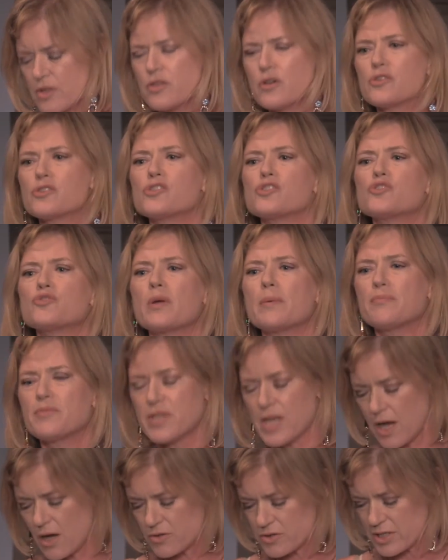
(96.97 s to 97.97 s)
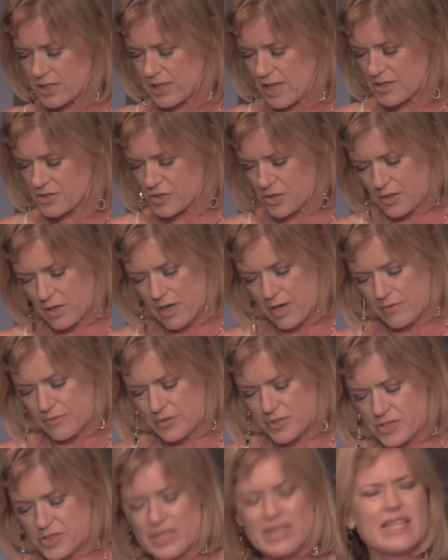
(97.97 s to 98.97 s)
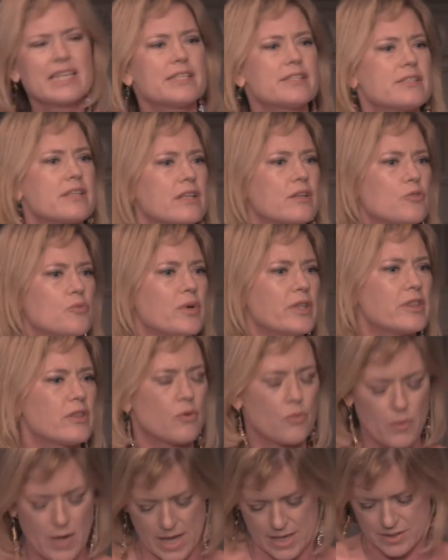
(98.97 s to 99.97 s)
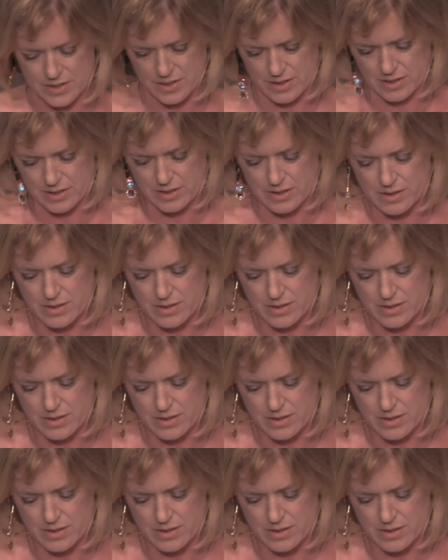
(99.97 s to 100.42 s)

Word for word: Those stripped down to lesser coverage glisten with the wet.